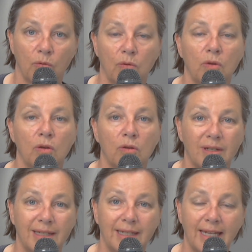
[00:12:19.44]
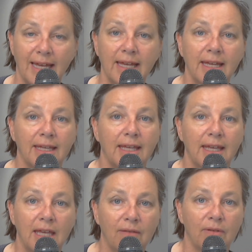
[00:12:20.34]
through your leg,
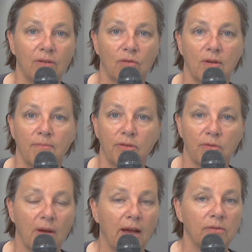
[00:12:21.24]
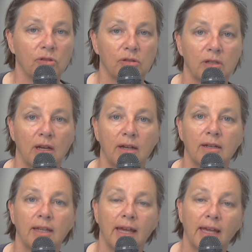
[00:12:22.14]
even grip throughout your
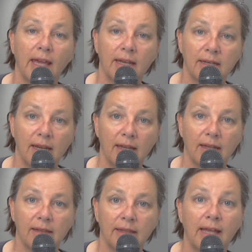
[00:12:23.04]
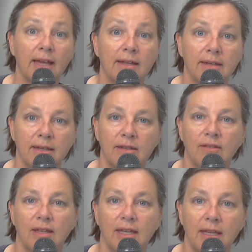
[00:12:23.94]
entire leg and land into
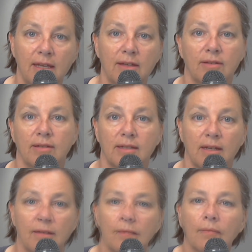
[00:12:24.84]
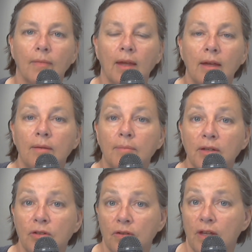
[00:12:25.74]
the heels. Make
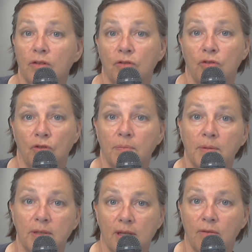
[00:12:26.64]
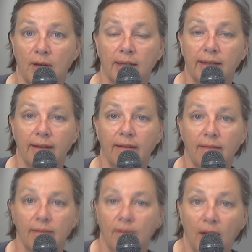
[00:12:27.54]
sure that your stirrup is the correct length.
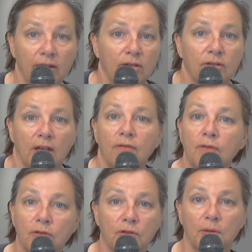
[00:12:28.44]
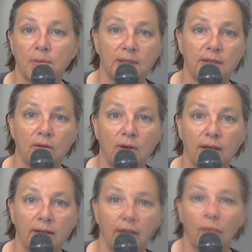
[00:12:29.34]
How do you tell if your stirrup is the
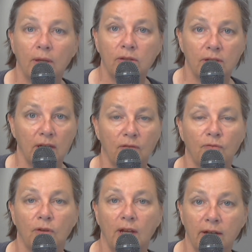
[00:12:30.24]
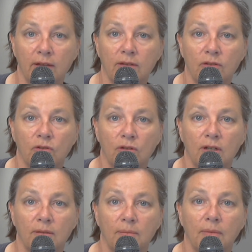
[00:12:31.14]
correct length? When you take your foot out of the stirrup,